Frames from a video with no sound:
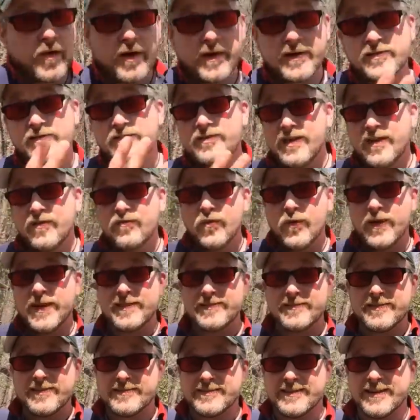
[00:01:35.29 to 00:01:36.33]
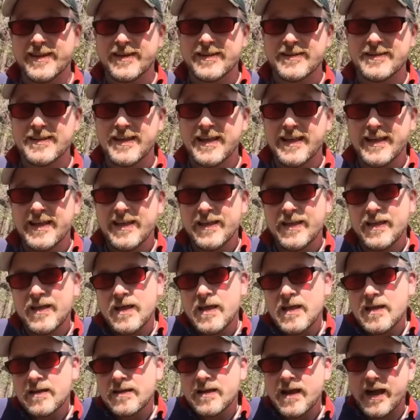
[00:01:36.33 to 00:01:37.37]
We're gonna see if we can still
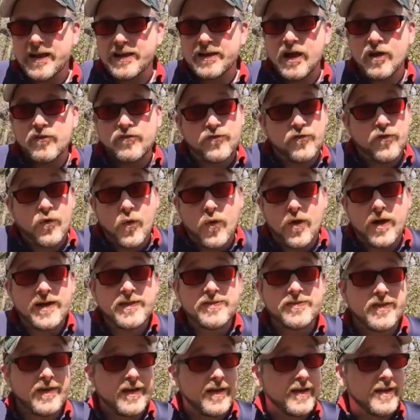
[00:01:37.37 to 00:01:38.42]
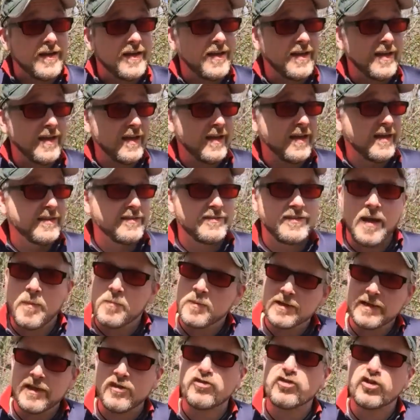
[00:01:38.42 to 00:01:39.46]
kind of avoid the
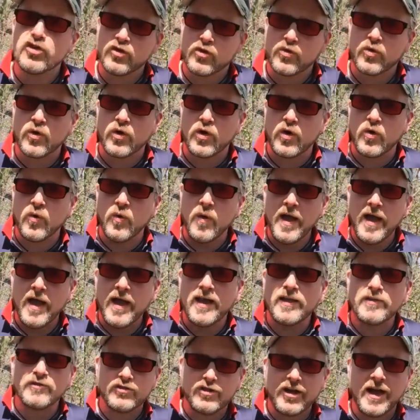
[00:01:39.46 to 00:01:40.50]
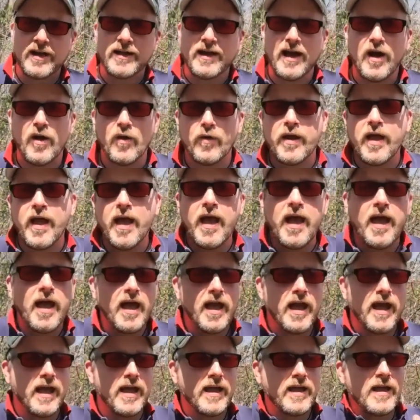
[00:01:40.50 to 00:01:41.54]
demolition crew and check out
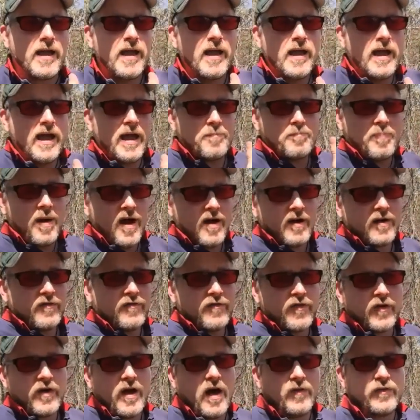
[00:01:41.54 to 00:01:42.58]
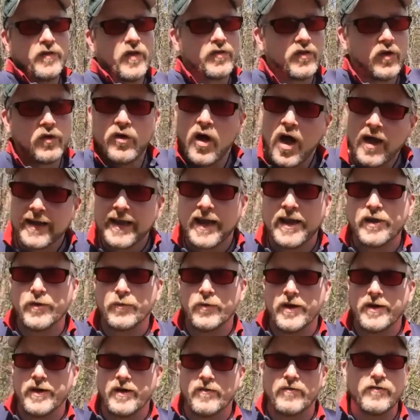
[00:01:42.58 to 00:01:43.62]
a part of Fernald that they're not
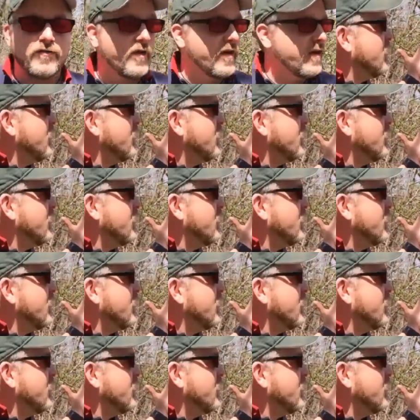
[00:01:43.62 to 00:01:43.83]
getting rid of.